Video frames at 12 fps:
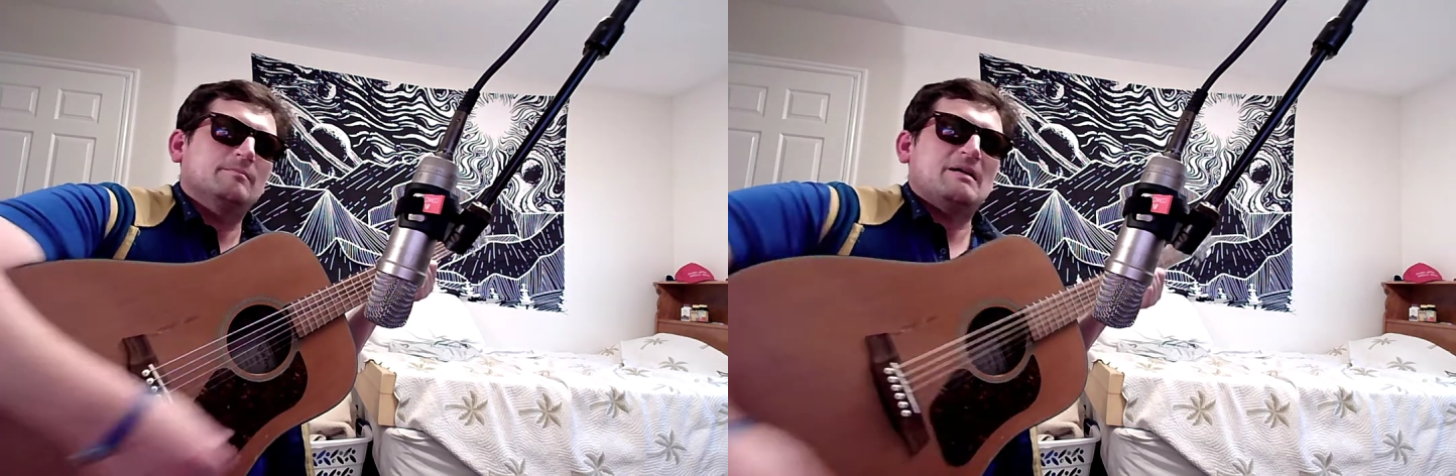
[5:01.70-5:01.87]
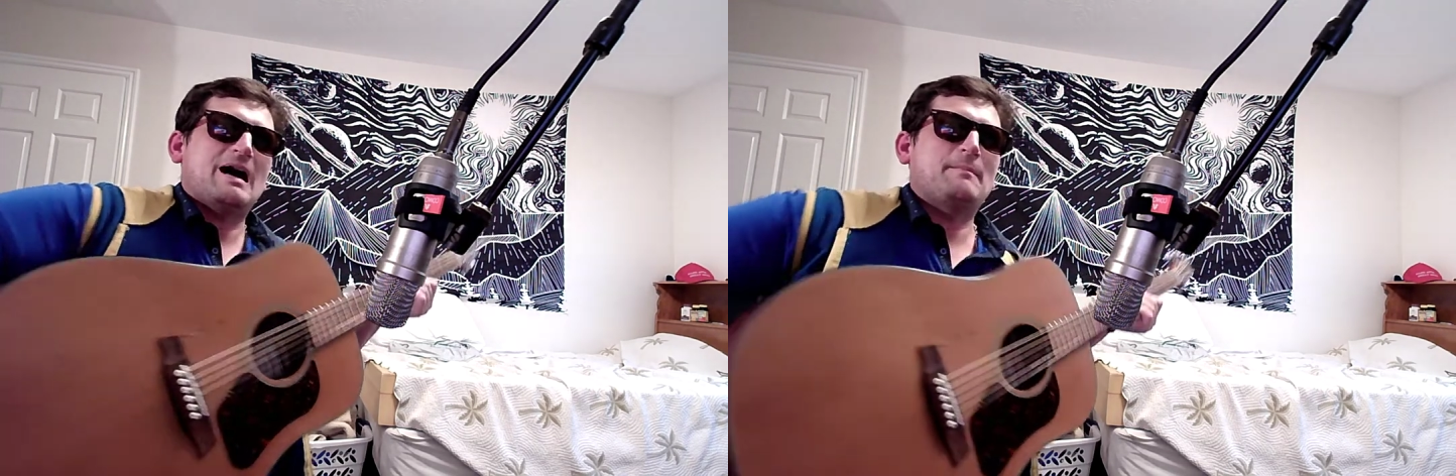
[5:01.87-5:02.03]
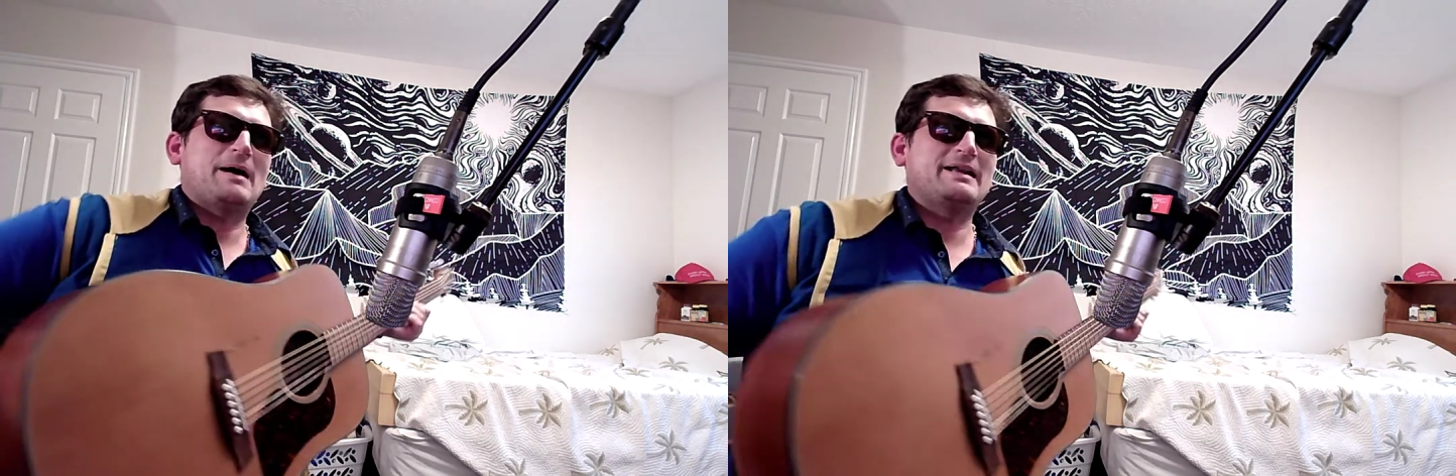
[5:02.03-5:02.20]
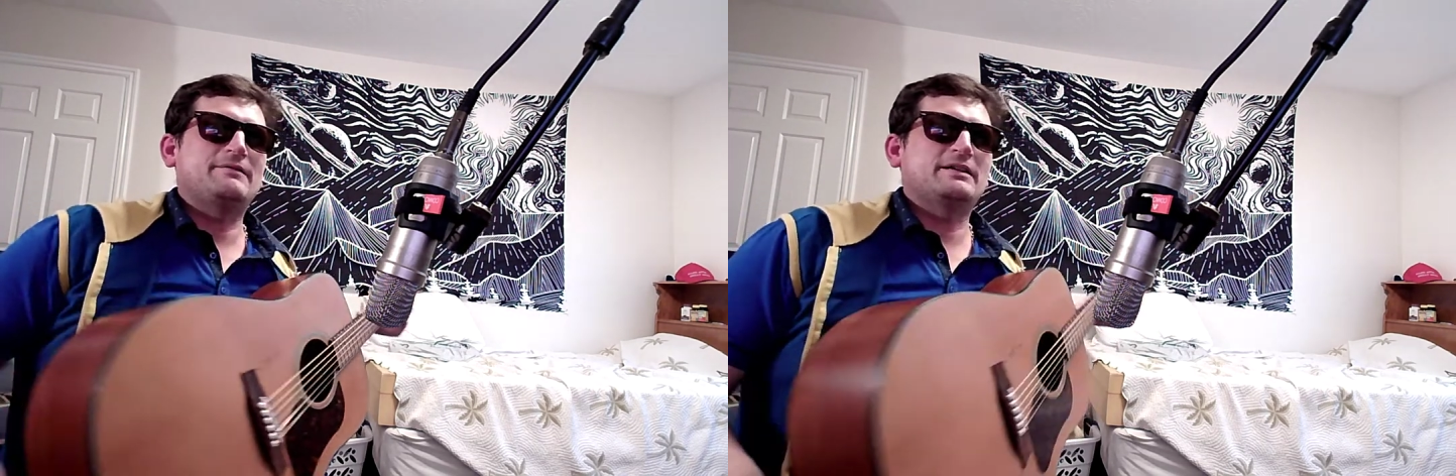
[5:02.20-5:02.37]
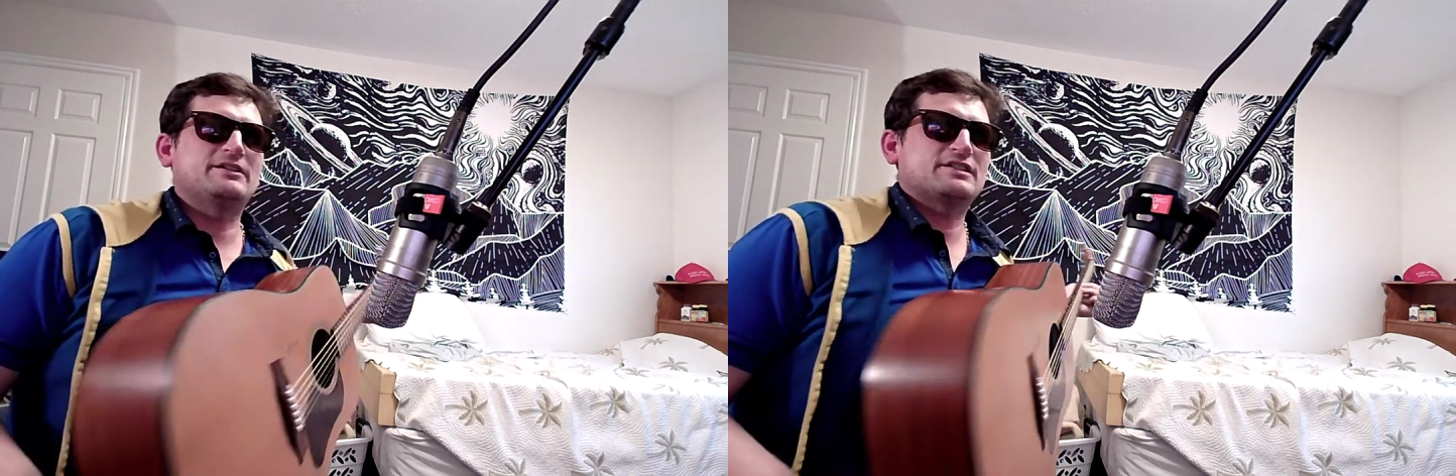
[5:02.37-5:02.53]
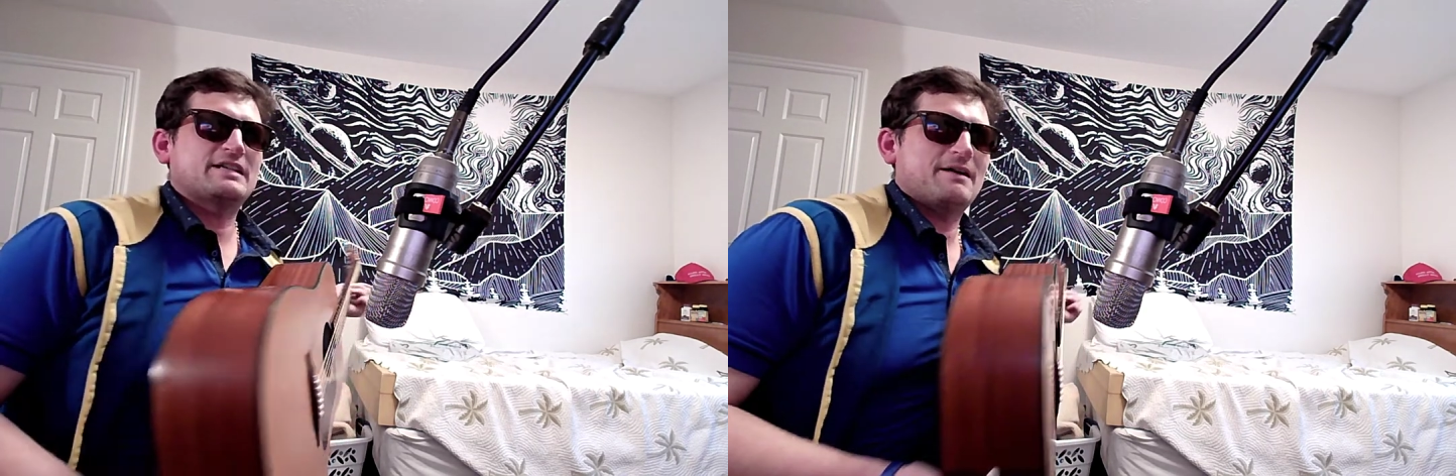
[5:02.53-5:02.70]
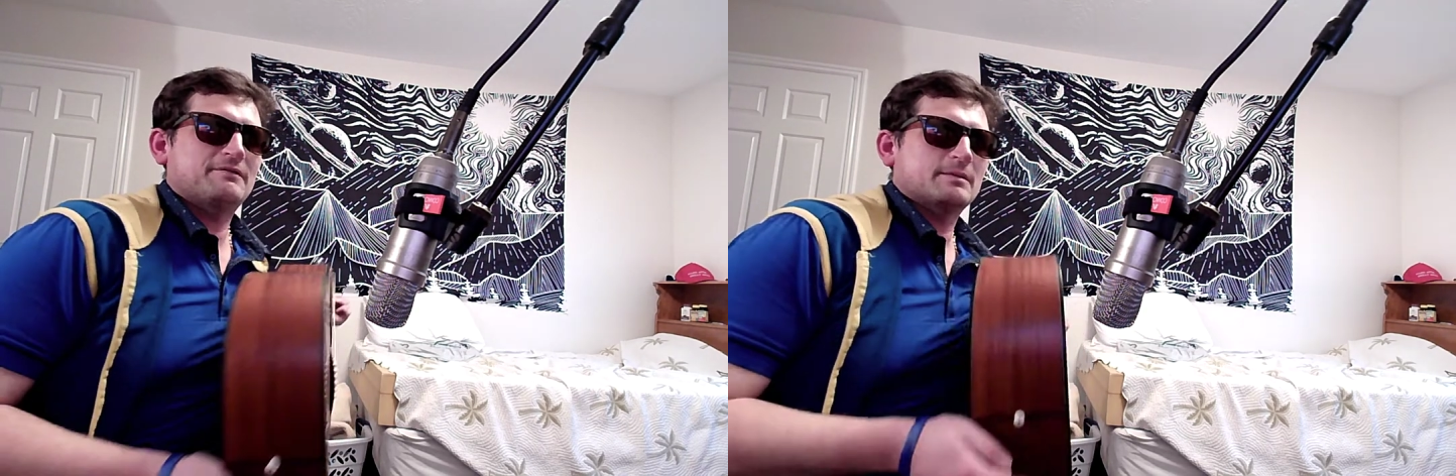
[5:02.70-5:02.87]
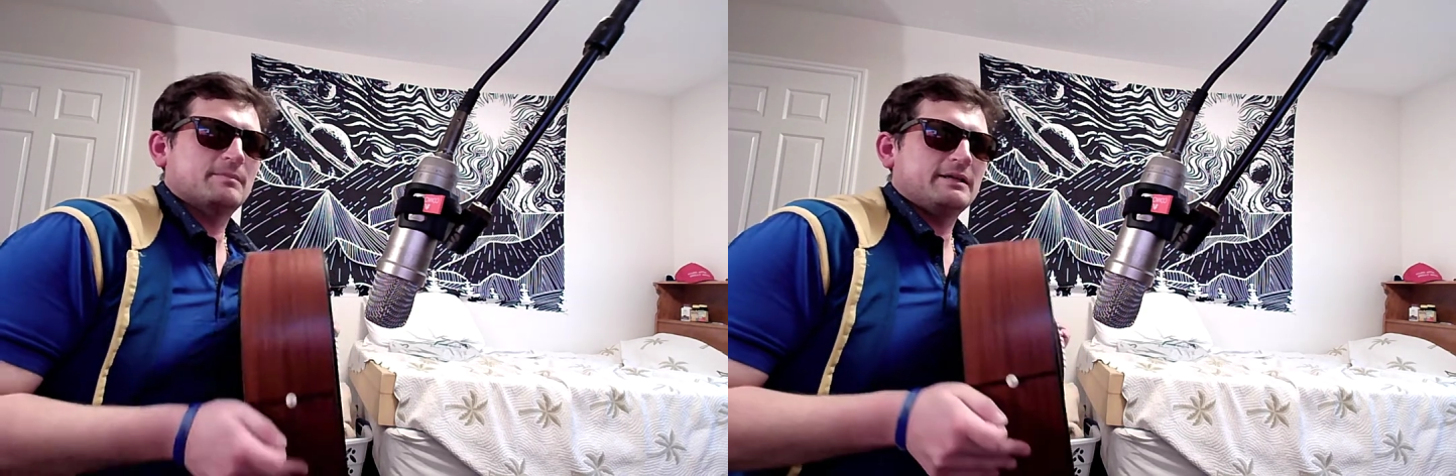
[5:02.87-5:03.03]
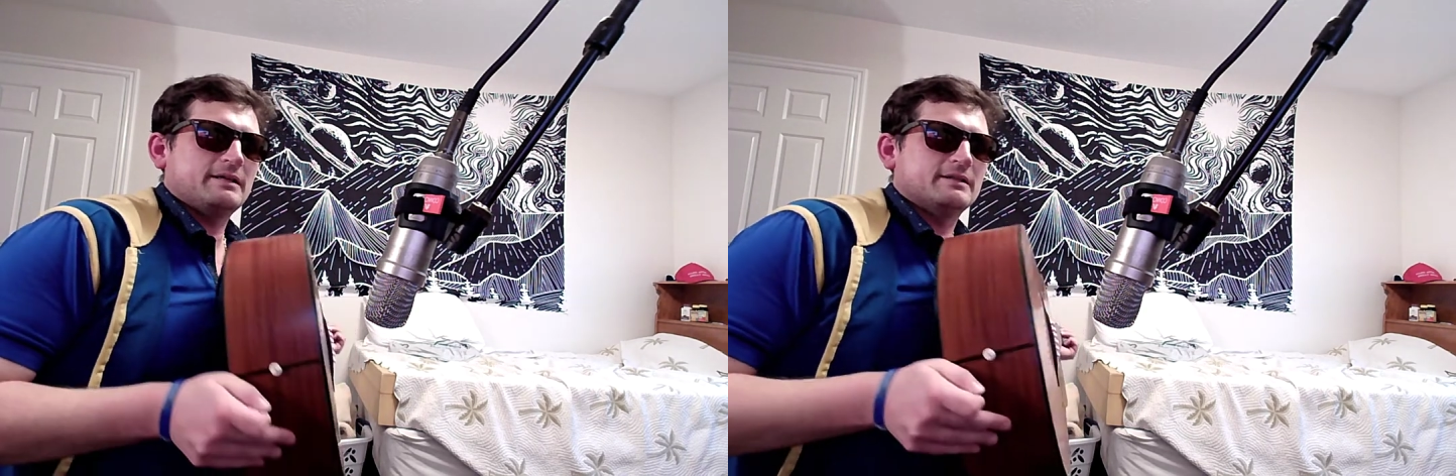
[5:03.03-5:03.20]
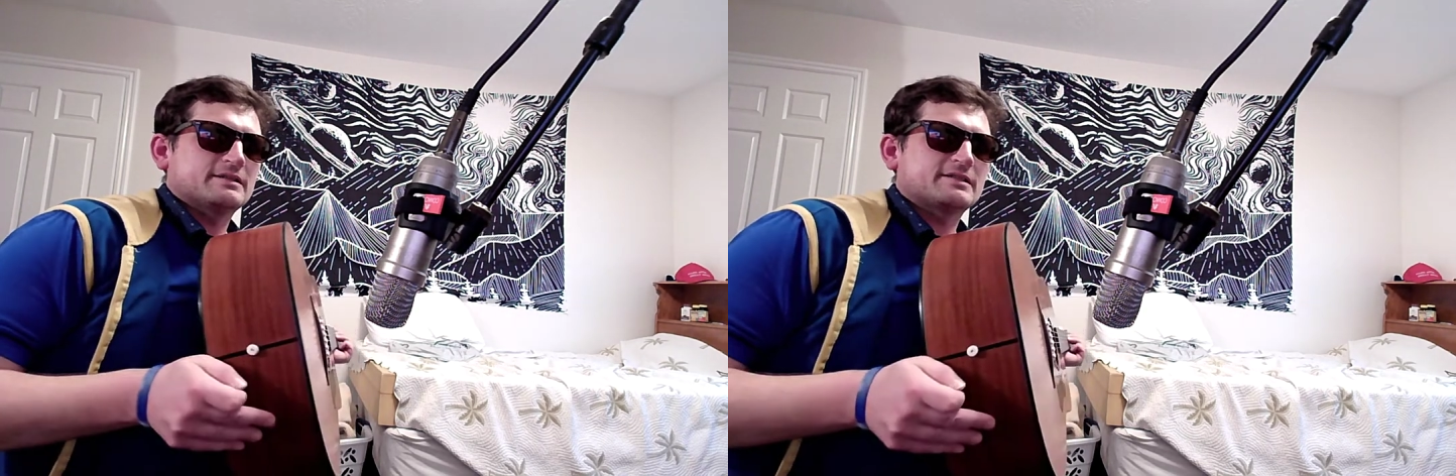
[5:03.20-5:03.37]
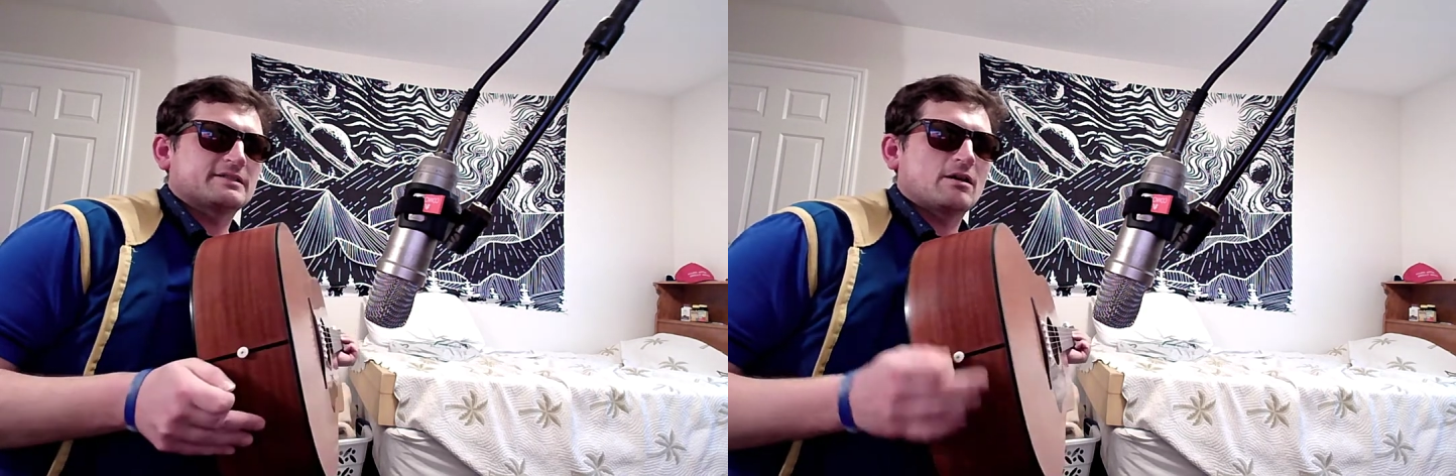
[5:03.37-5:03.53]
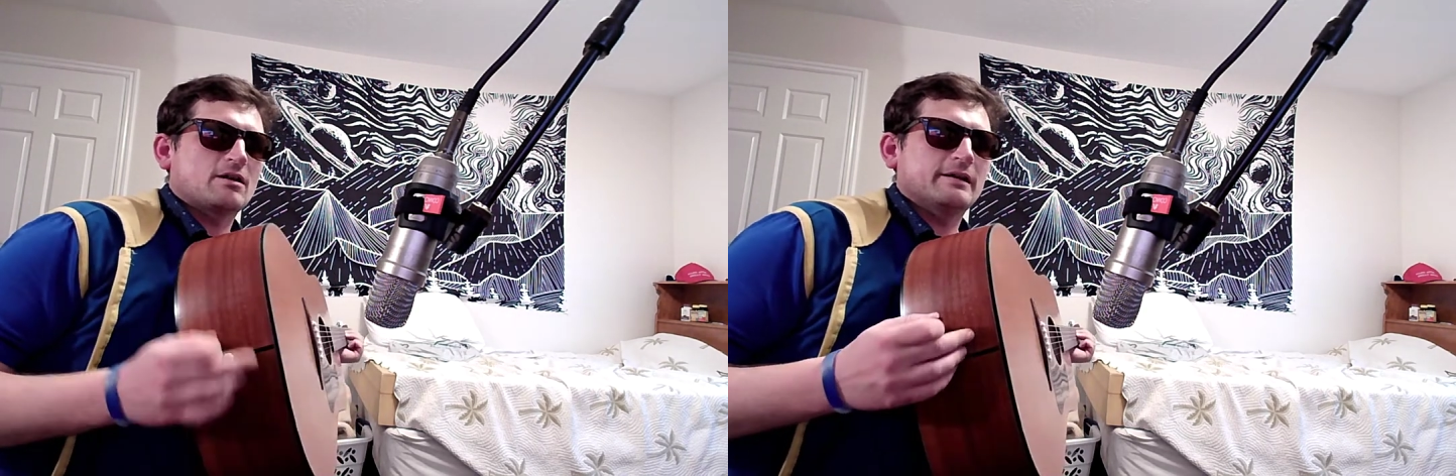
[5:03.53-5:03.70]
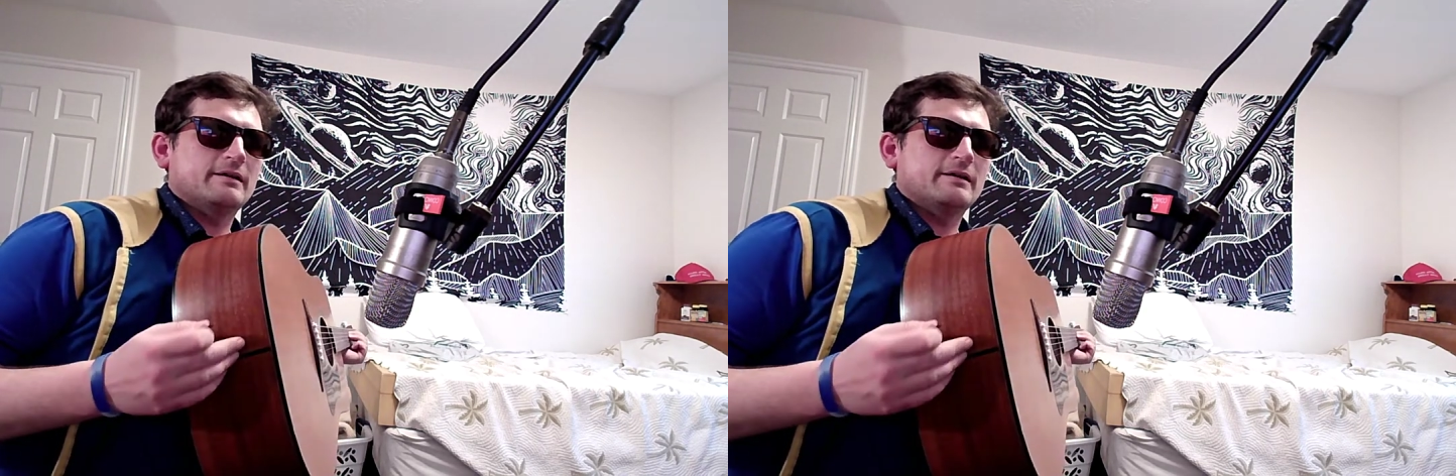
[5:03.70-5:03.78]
I might even just have somebody install it